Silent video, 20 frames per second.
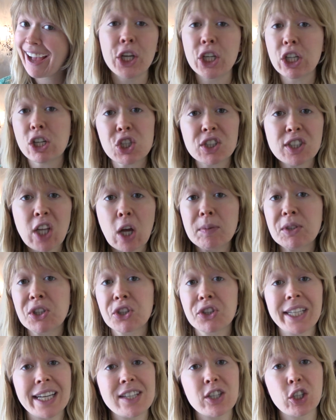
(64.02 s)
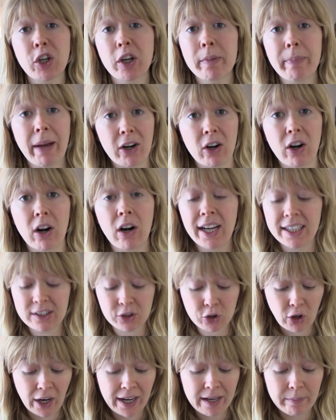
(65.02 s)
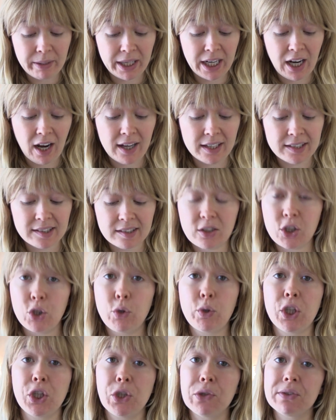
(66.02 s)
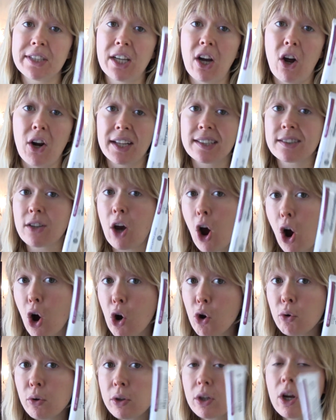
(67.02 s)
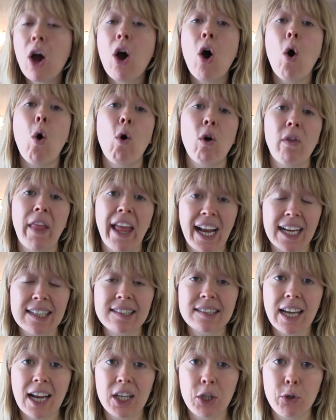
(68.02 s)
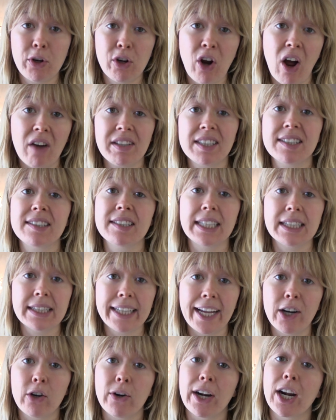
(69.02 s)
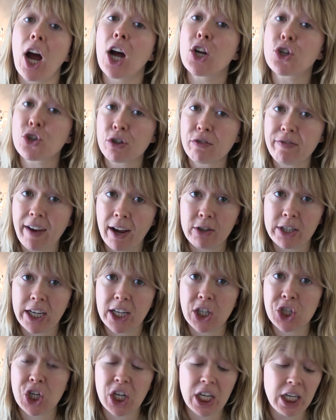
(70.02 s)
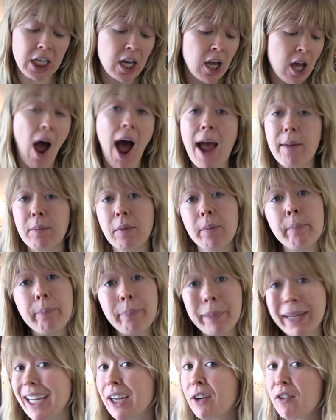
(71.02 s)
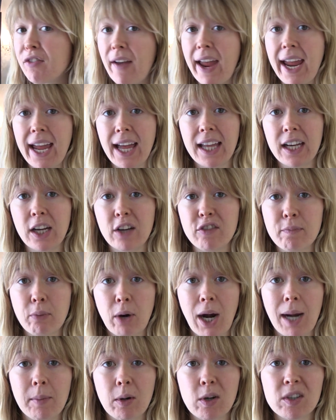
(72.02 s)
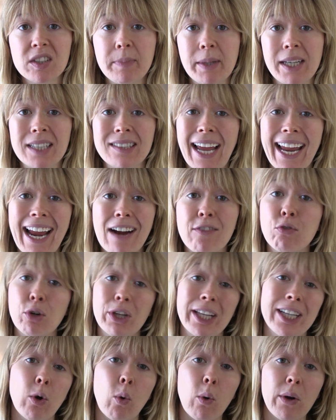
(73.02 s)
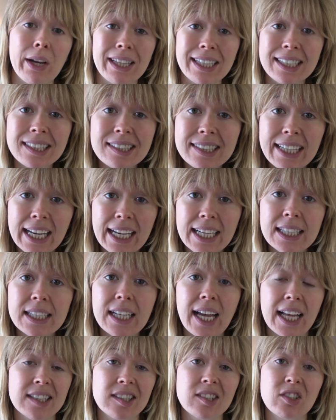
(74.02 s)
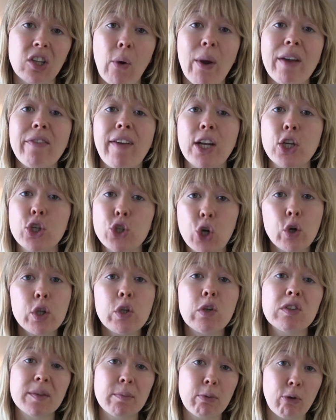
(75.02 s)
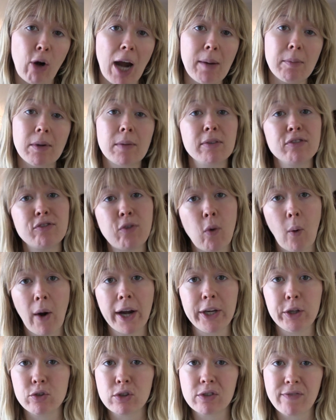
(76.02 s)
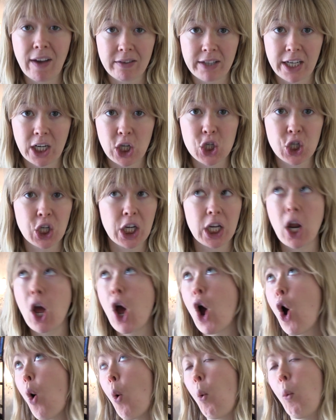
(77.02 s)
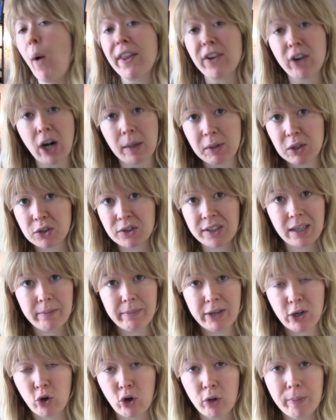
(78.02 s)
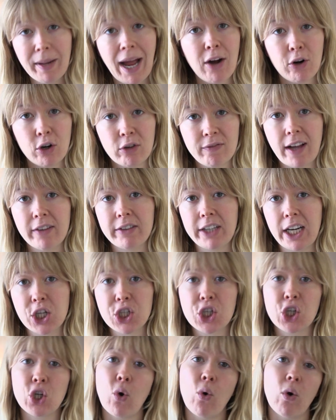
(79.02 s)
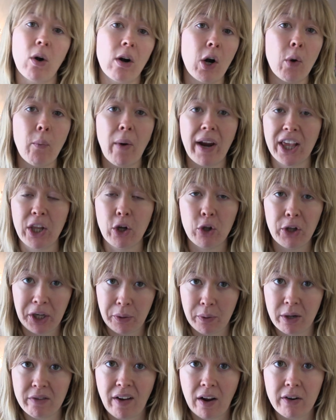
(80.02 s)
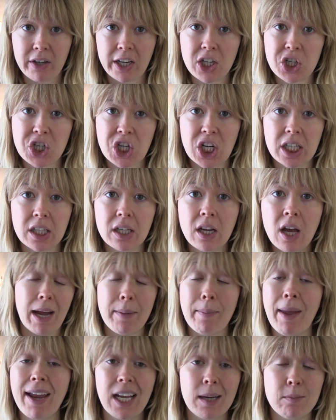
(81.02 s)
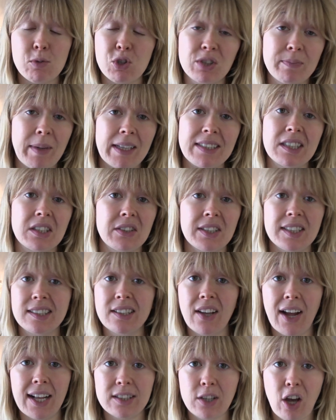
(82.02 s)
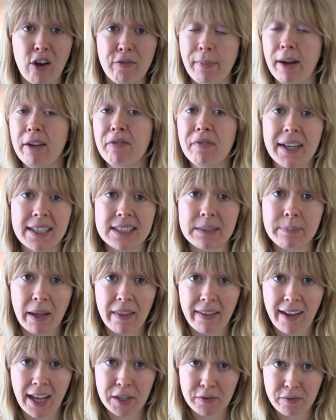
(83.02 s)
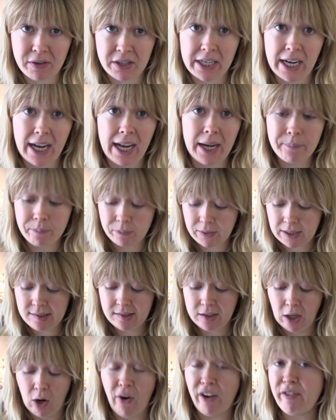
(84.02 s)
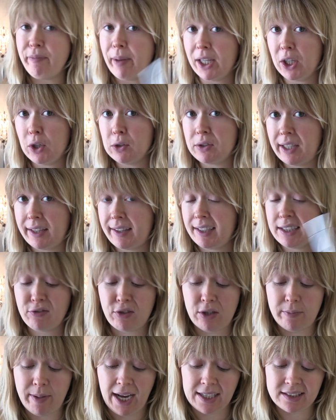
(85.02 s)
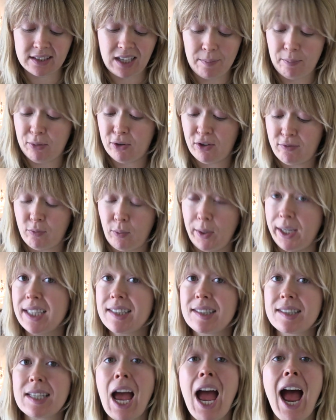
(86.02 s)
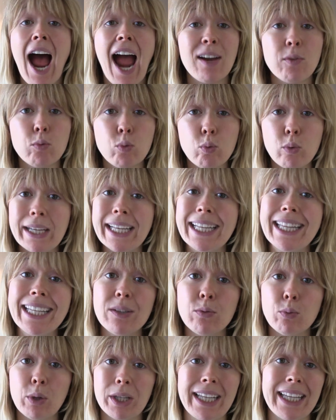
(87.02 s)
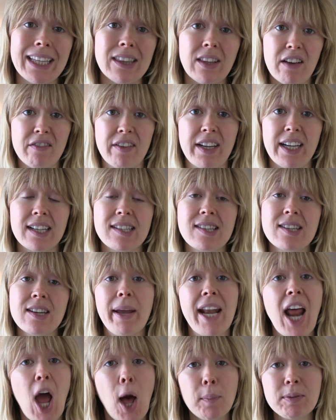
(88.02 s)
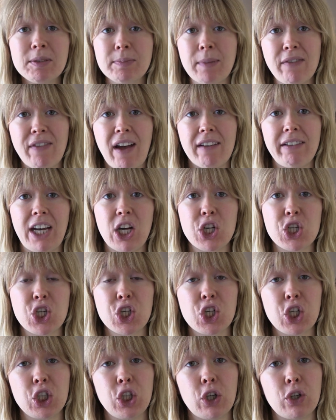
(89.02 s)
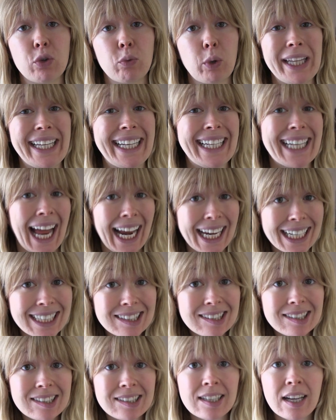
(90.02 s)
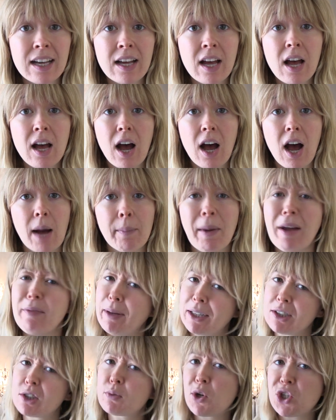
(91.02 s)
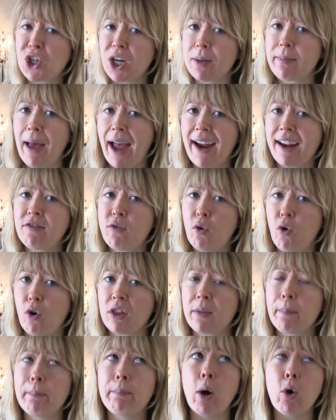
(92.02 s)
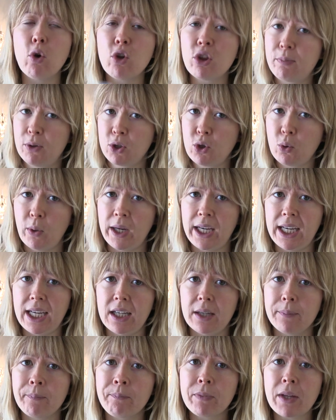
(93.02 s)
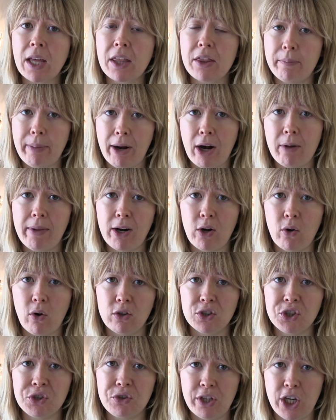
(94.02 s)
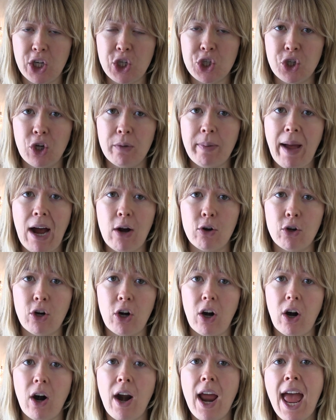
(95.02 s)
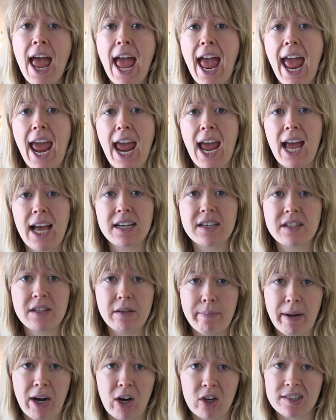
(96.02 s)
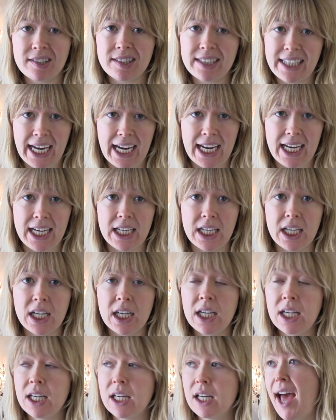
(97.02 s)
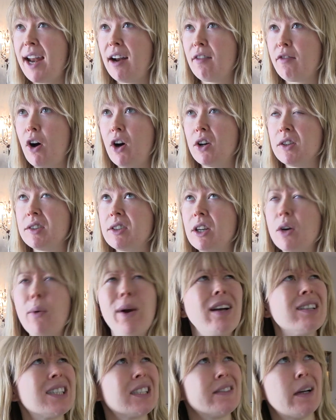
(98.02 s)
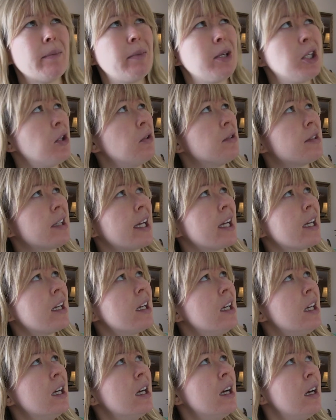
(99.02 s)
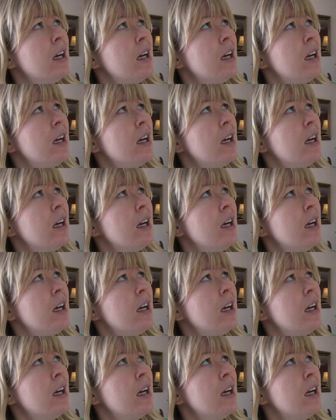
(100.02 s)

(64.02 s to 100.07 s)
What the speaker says: You know, it just helps your skin to look better. It's great because you can use it on its own, or like I said, you can obviously layer it under foundation. I'm a big fan of primers because I have really oily skin, and so if I don't use a primer before I use foundation, whether I'm using a mineral powder foundation or a regular liquid foundation, my makeup just basically slides off my face by the end of the day. So I've been using this for the past couple of weeks. I really, really love it. It helps my foundation to look really nice. I've been switching back and forth both between the Bare Minerals traditional powder and the Bare Skin. And I've also, what else have I been using?